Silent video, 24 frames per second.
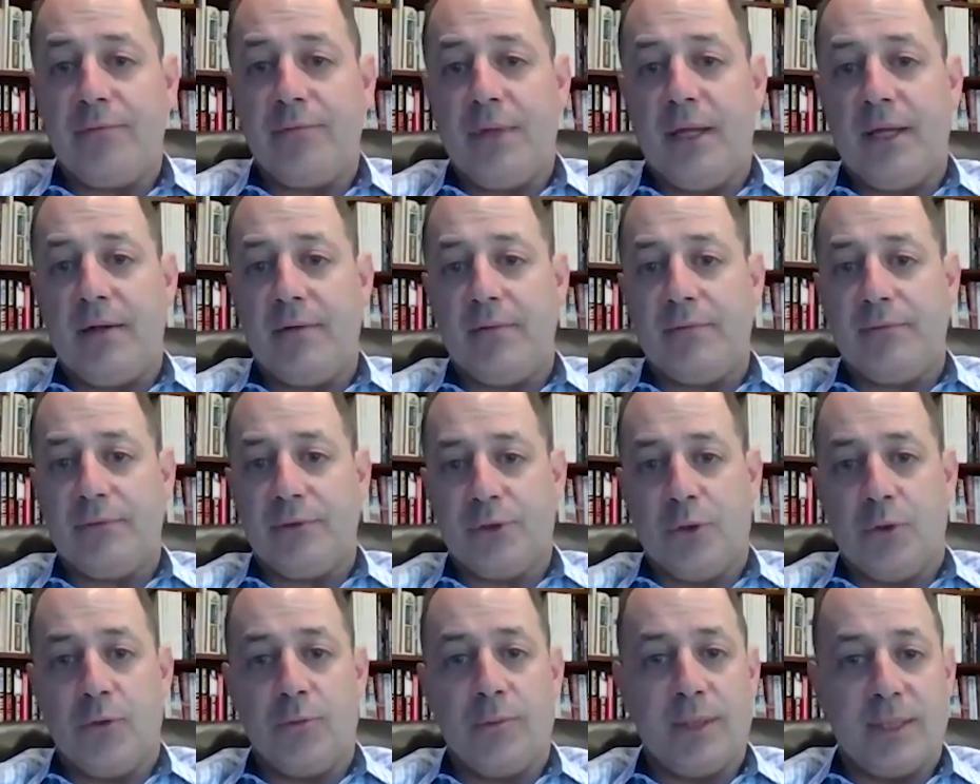have
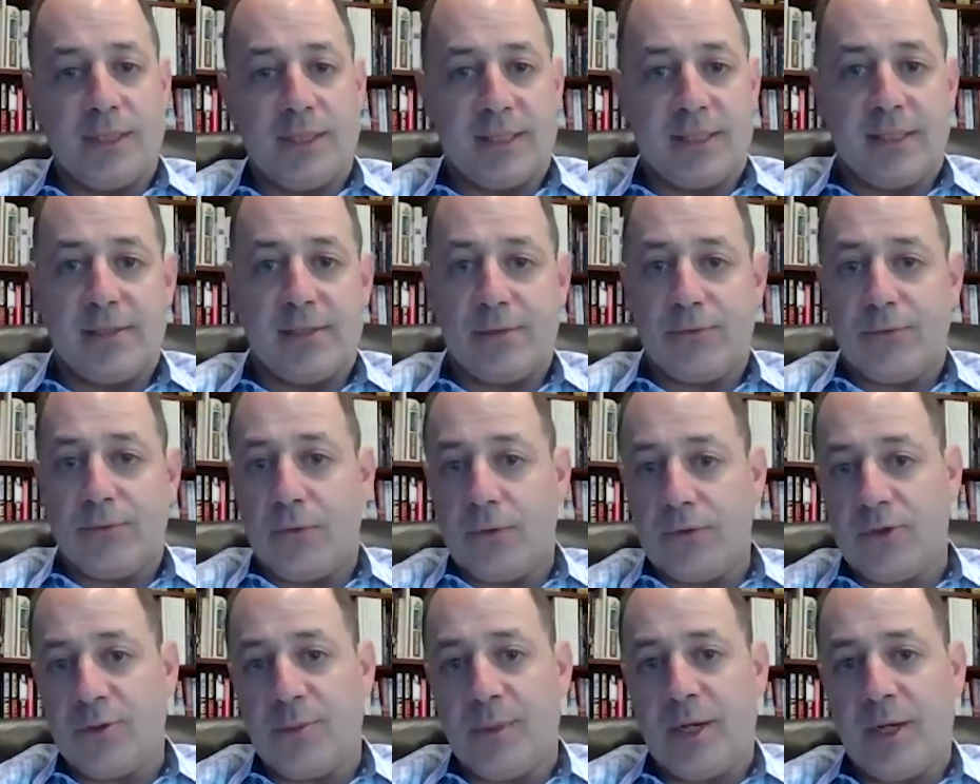sold businesses and
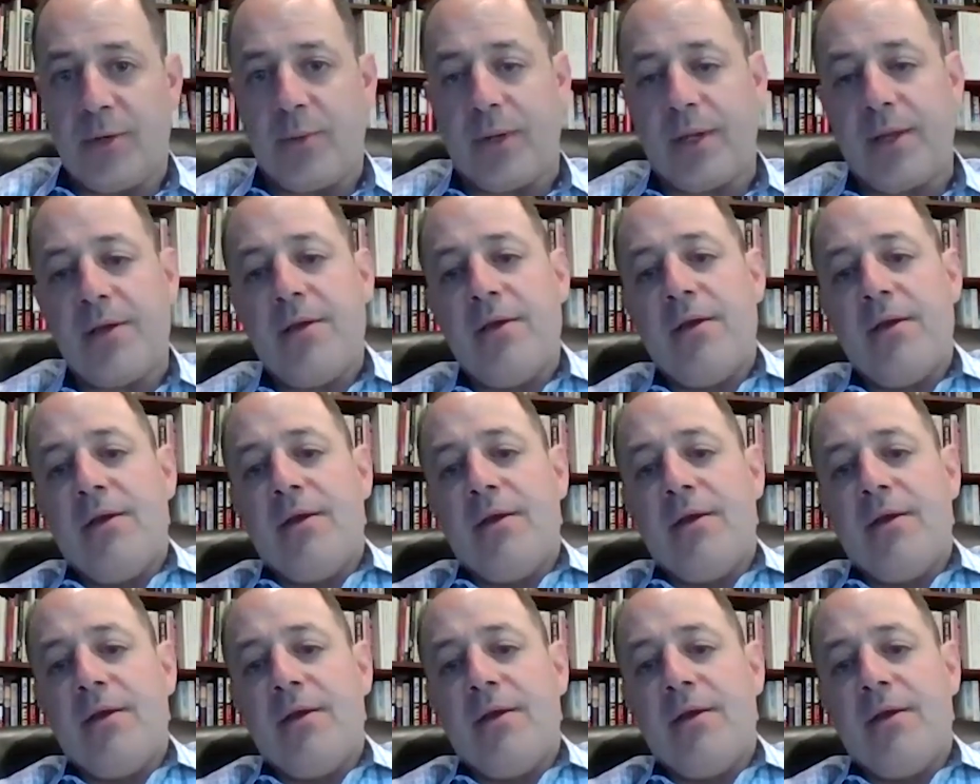rolled some equity.